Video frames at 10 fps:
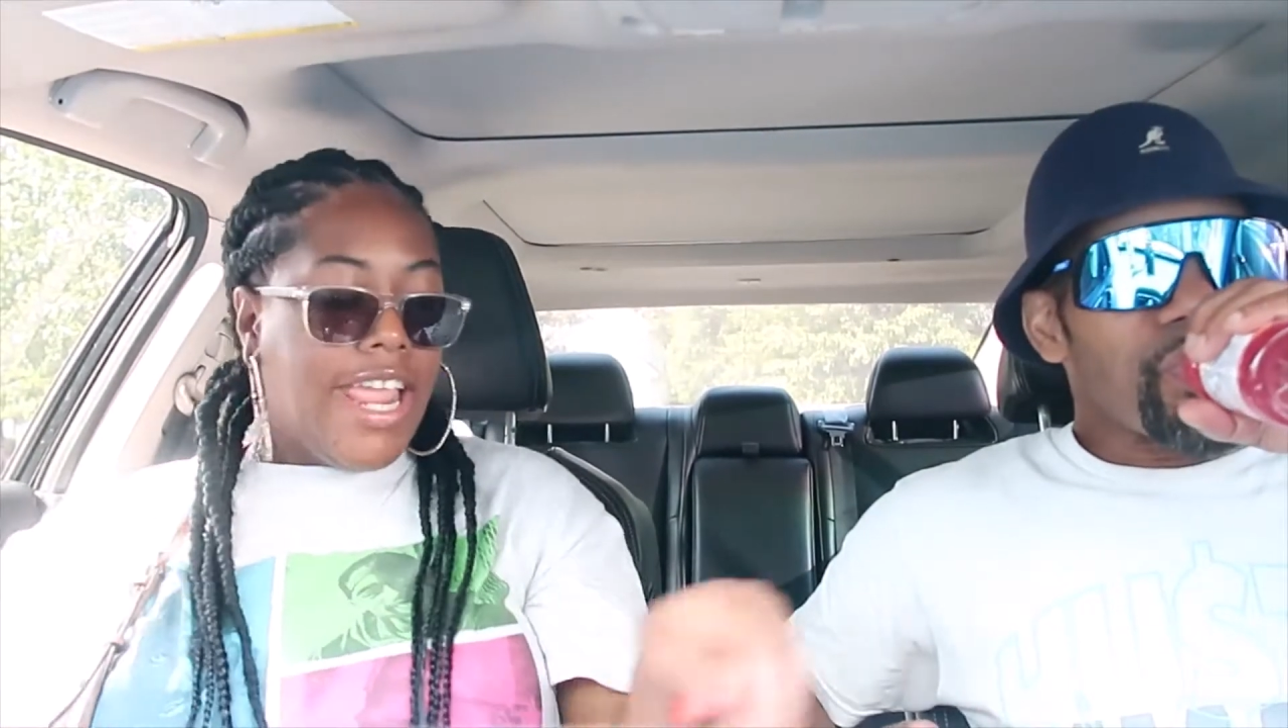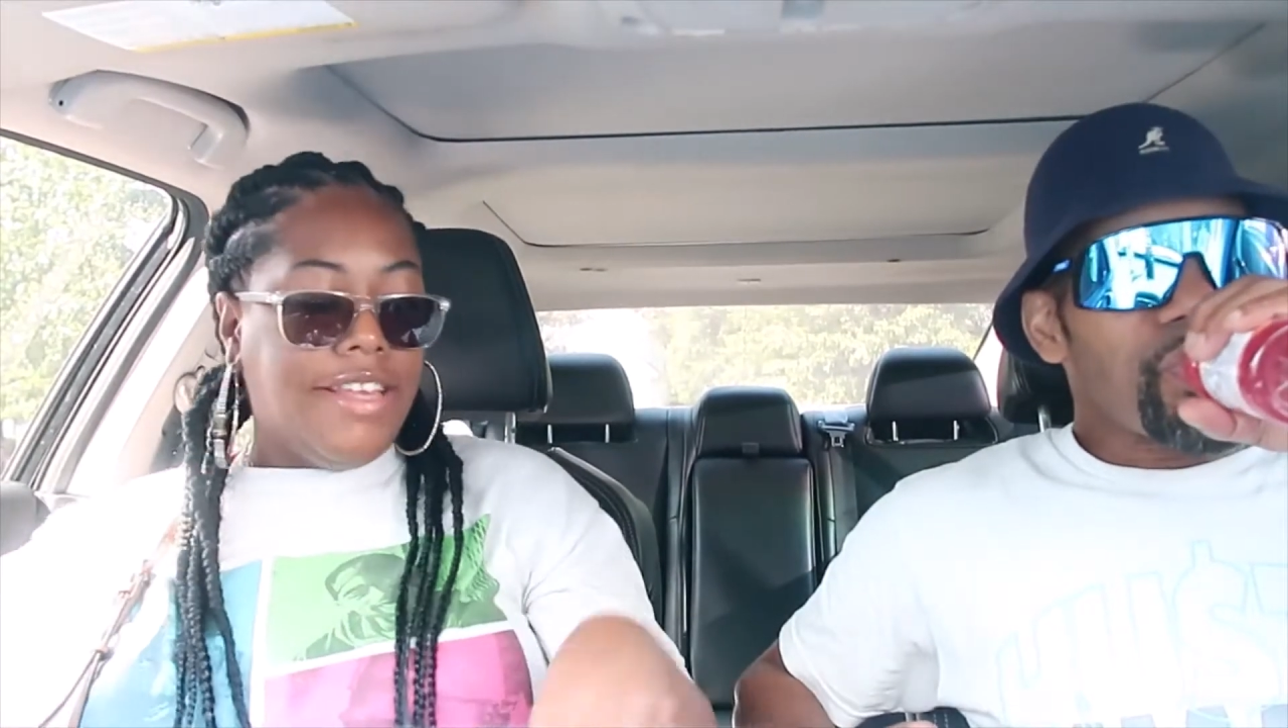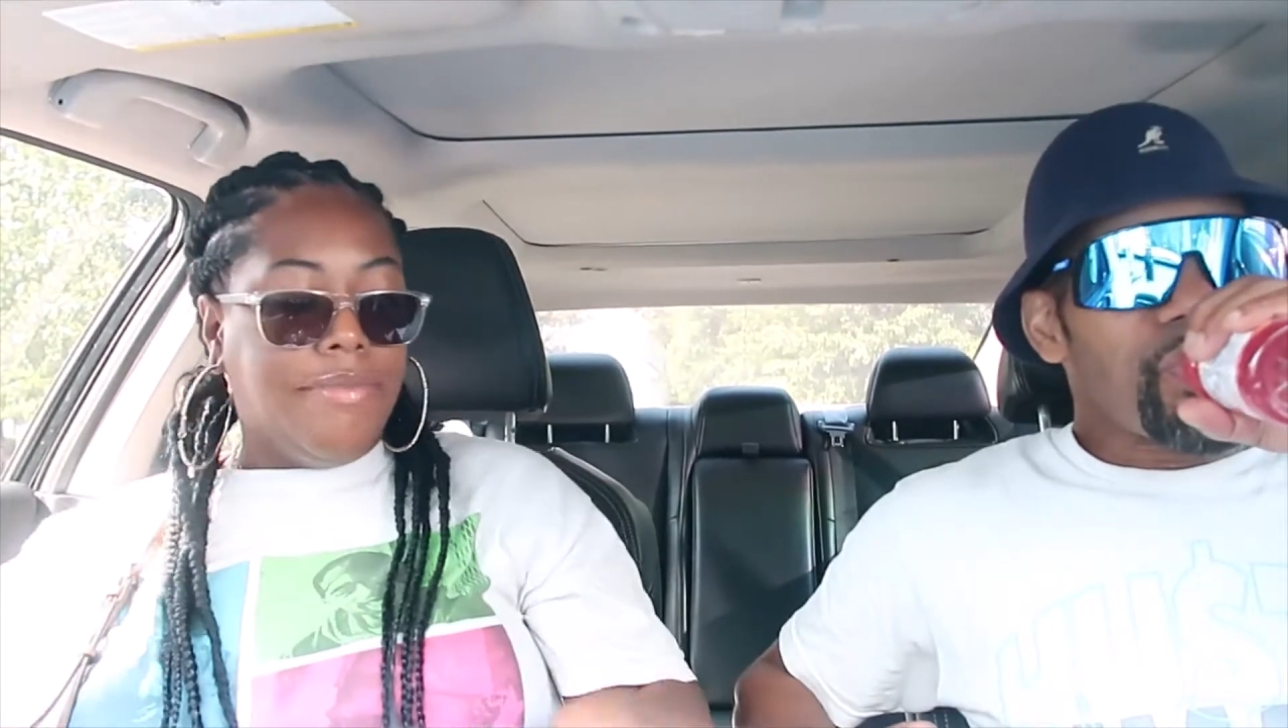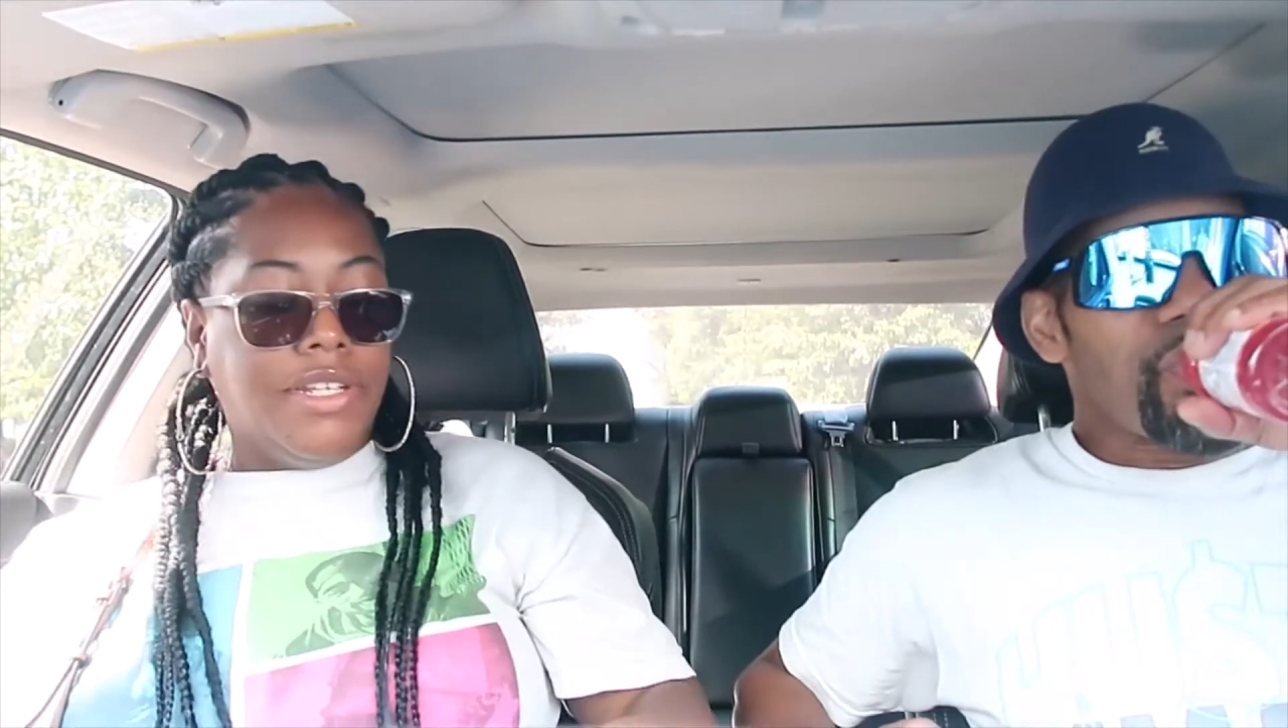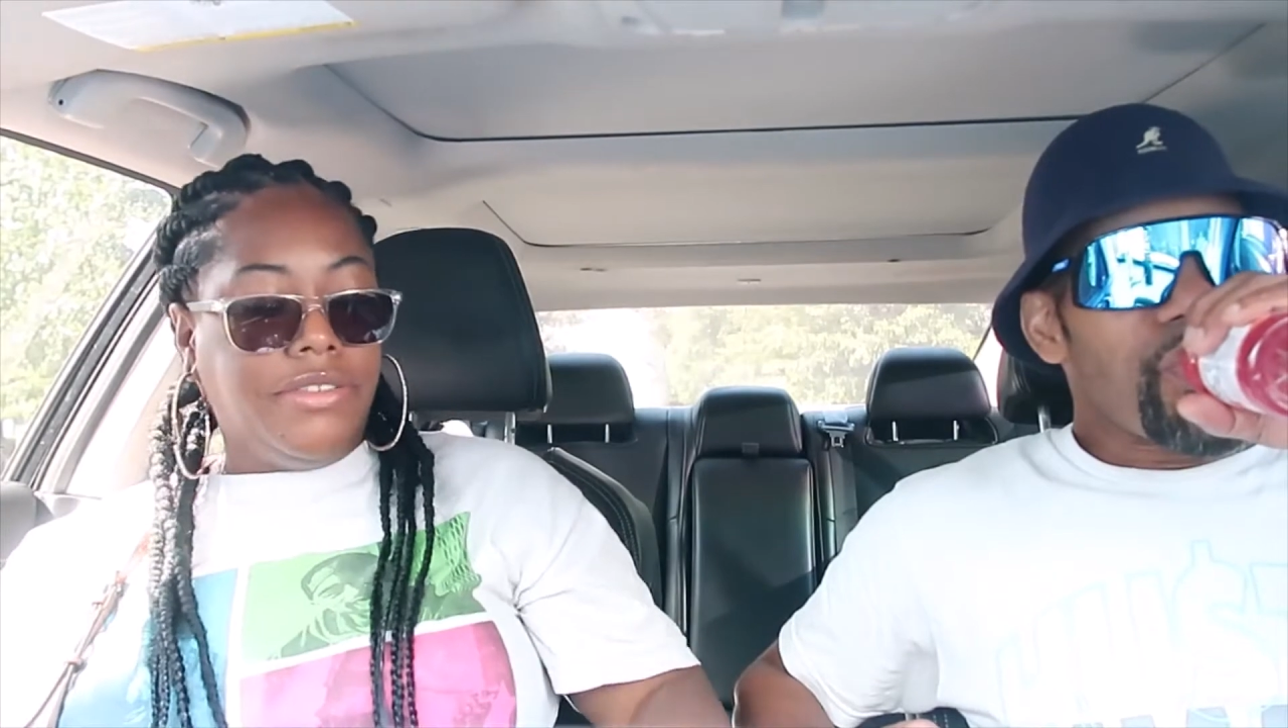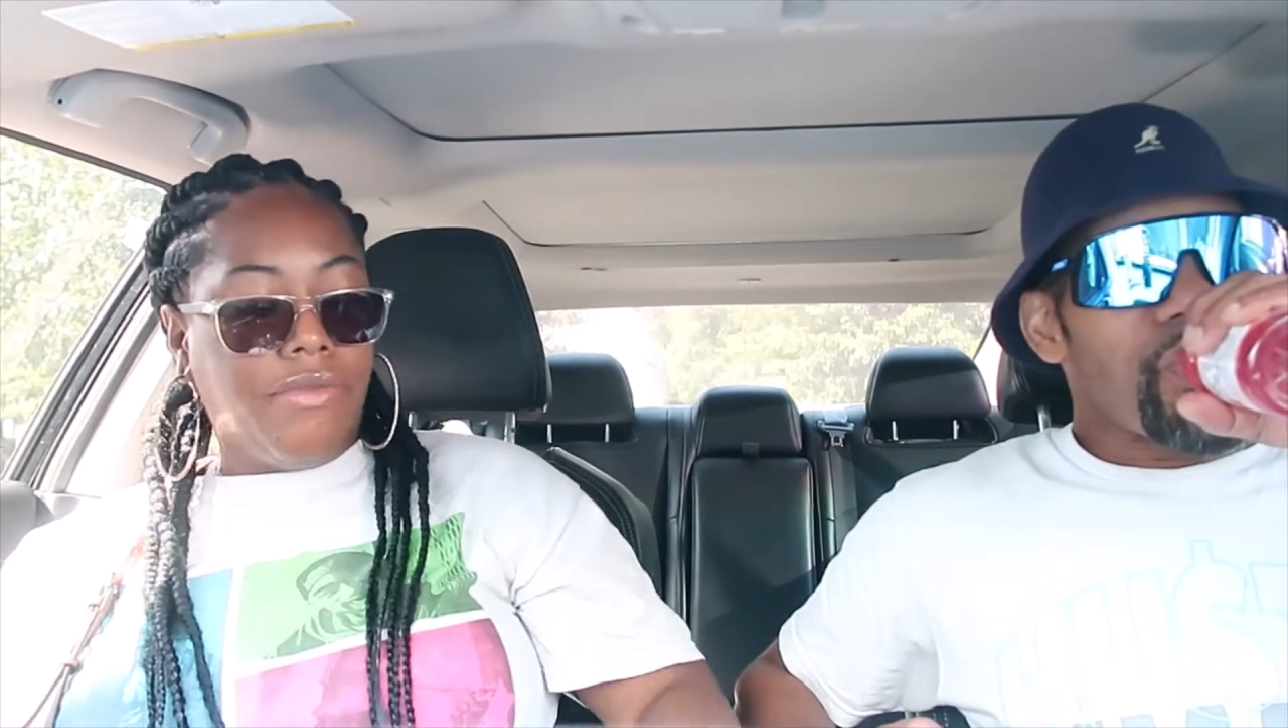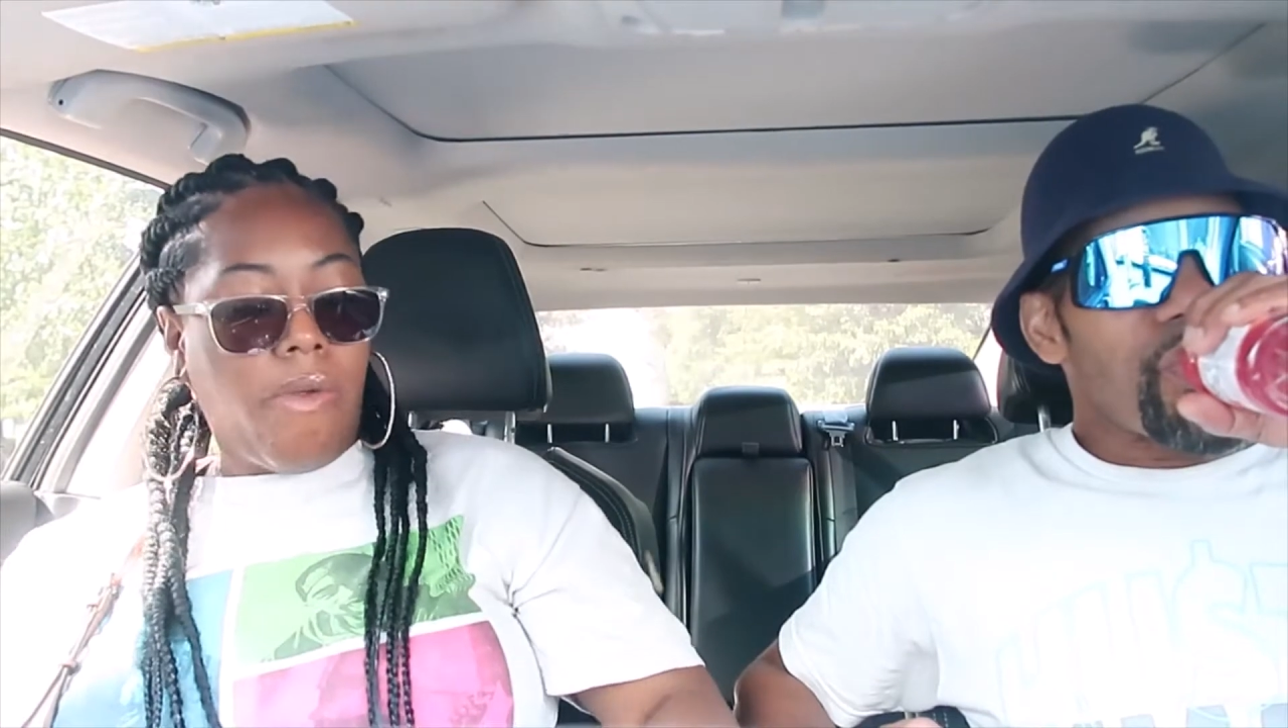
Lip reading: ate, but